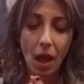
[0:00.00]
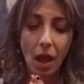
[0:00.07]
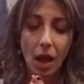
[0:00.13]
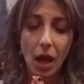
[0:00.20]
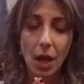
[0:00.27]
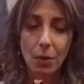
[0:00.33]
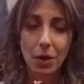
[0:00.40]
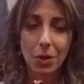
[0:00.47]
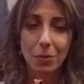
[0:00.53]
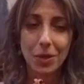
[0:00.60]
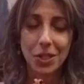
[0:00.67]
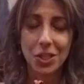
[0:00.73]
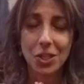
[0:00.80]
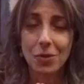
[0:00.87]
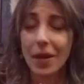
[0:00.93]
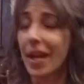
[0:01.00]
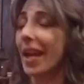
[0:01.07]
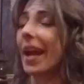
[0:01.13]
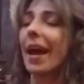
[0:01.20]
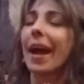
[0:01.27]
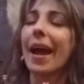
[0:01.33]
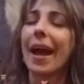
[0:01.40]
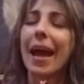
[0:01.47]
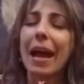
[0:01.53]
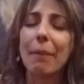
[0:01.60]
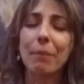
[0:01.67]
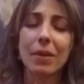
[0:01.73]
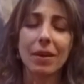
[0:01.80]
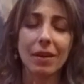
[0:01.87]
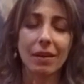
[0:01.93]
I want to wish you a
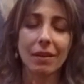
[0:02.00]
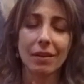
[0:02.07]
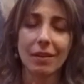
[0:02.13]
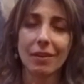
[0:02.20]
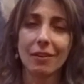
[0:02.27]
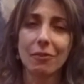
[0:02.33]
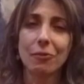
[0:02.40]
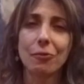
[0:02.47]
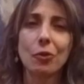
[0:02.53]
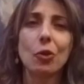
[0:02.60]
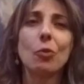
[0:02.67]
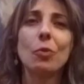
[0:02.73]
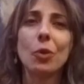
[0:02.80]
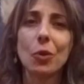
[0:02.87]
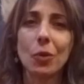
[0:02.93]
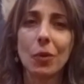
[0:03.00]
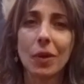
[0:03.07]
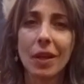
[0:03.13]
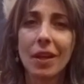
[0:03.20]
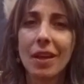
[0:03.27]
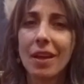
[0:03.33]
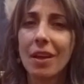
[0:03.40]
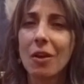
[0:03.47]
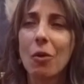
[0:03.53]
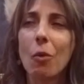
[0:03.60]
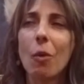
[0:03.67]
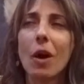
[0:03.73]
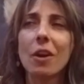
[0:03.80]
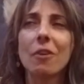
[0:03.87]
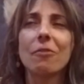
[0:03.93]
happy full moon,
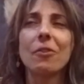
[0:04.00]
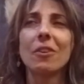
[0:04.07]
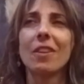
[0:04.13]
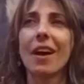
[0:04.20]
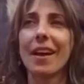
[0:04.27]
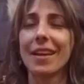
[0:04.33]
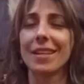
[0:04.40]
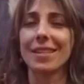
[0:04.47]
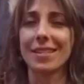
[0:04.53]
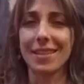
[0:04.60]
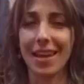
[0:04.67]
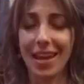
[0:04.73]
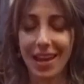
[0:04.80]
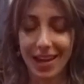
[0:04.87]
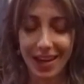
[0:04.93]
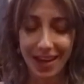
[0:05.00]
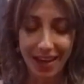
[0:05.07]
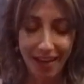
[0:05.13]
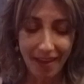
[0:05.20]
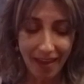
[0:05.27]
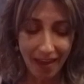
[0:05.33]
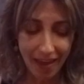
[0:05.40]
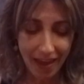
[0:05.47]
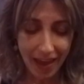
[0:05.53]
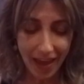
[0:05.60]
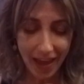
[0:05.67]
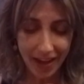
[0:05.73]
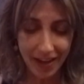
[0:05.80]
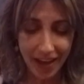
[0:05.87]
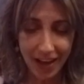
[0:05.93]
wonderful Lionsgate,
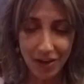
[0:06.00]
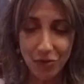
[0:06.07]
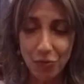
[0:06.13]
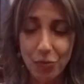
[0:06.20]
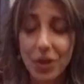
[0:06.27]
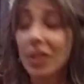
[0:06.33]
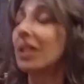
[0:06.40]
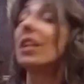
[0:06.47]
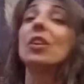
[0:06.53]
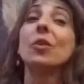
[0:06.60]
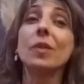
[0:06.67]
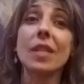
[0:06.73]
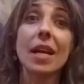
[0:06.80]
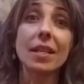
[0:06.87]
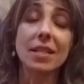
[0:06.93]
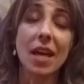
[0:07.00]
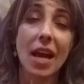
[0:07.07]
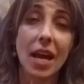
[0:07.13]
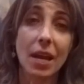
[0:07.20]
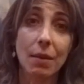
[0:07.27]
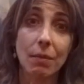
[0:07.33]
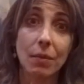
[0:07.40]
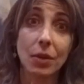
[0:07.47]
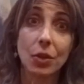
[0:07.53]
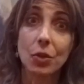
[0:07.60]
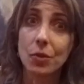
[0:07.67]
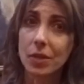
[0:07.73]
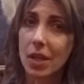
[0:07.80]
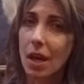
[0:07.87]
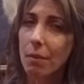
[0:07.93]
and really use that time,
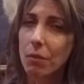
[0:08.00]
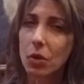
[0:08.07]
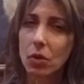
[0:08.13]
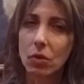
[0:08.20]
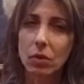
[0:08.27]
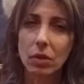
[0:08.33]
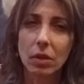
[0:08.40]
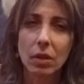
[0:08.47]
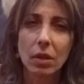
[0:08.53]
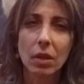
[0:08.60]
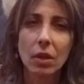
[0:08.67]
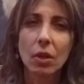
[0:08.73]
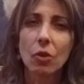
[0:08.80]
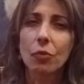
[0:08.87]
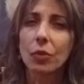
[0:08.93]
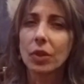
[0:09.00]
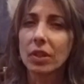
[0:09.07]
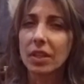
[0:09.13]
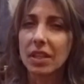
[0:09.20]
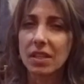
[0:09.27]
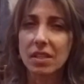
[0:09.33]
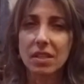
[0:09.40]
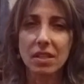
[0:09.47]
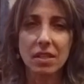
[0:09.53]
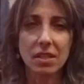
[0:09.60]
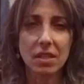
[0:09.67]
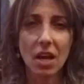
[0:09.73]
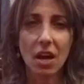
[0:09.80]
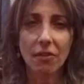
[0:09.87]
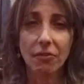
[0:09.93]
use that moon, release the
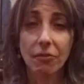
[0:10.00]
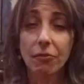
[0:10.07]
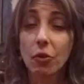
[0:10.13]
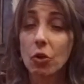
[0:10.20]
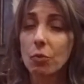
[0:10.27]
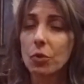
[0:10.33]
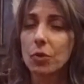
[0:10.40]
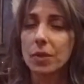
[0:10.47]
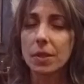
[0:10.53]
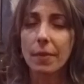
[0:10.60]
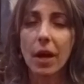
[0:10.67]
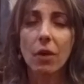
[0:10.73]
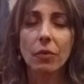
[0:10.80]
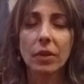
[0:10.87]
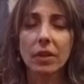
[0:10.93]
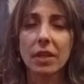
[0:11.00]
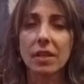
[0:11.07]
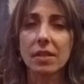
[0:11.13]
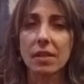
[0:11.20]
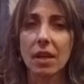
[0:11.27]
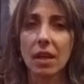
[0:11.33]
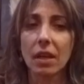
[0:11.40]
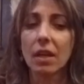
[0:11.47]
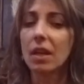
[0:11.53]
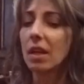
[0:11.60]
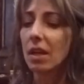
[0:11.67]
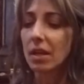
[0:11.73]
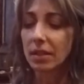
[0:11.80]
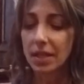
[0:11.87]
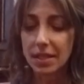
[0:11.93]
stuff. Full moon's about releasing.
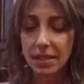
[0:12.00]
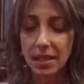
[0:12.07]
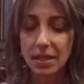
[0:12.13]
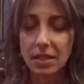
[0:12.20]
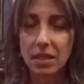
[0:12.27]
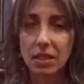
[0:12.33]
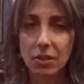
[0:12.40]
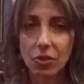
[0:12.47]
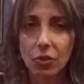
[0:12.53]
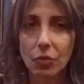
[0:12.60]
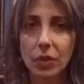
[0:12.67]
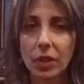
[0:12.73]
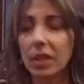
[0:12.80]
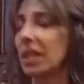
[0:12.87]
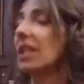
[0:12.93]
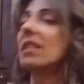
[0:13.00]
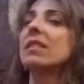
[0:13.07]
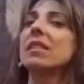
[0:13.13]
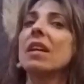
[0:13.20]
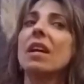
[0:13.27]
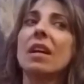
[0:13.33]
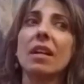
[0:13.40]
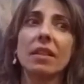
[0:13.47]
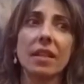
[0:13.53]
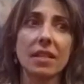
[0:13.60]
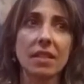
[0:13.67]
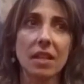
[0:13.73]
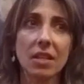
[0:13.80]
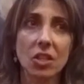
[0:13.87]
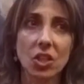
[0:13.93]
Let's continue to release. Let's
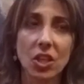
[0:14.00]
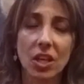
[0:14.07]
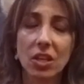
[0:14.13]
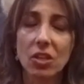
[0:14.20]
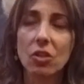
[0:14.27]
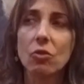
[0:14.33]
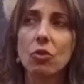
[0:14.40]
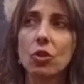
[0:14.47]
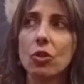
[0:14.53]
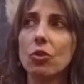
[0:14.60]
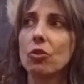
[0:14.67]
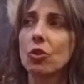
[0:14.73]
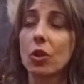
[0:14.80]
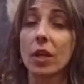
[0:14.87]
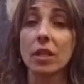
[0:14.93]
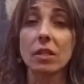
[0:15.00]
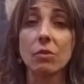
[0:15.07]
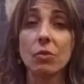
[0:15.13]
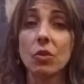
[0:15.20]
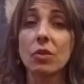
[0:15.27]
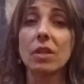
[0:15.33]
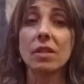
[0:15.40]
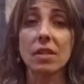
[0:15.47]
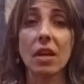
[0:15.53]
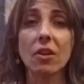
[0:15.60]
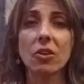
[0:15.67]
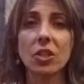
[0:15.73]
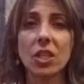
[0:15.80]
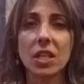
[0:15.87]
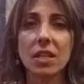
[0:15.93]
continue to transmute these
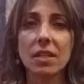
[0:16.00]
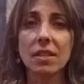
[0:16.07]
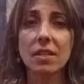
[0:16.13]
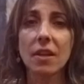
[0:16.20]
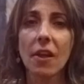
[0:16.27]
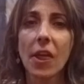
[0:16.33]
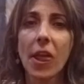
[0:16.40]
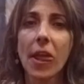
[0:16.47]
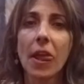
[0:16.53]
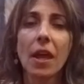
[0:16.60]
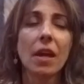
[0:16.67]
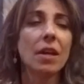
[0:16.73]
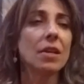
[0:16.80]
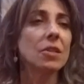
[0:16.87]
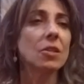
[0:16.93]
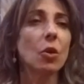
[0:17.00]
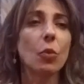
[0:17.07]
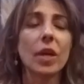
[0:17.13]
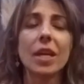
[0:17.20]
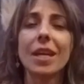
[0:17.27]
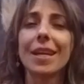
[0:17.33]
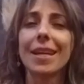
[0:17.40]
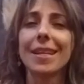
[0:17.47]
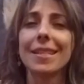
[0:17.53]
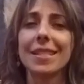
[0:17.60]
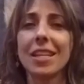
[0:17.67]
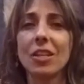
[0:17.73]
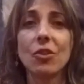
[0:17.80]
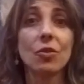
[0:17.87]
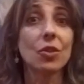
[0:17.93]
energies so we can
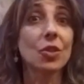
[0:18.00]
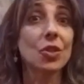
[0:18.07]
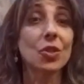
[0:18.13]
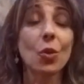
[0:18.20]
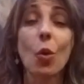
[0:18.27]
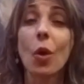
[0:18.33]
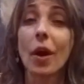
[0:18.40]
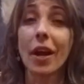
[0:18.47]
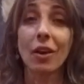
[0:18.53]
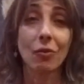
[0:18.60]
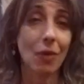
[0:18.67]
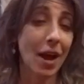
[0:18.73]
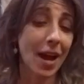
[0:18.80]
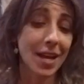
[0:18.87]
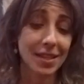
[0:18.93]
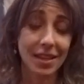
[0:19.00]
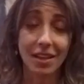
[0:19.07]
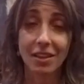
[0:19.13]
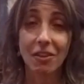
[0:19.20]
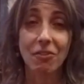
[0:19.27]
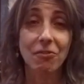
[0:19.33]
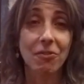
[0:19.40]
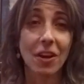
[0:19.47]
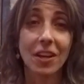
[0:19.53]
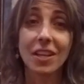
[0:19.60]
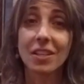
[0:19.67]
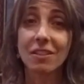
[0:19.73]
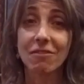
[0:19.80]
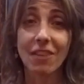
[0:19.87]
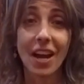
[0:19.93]
continue to soar and rise like the
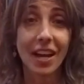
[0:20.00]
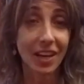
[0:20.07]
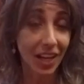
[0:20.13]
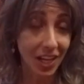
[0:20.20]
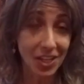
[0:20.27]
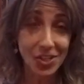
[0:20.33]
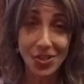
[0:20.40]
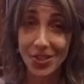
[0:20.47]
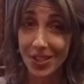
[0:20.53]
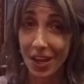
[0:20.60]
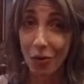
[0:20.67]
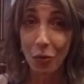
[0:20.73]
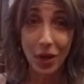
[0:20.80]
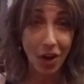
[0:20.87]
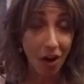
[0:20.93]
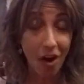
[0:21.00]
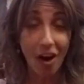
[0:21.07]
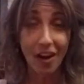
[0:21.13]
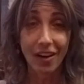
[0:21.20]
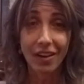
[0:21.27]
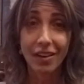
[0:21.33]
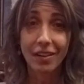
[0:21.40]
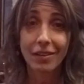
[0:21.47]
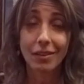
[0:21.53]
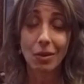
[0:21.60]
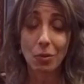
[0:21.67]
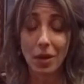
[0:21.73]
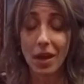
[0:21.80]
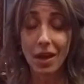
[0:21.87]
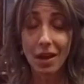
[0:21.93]
fucking divine angels that we are.
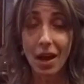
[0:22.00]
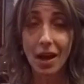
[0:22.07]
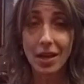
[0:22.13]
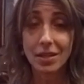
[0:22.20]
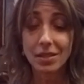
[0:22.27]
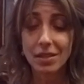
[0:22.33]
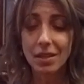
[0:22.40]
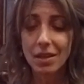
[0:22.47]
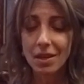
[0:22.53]
Okay, guys?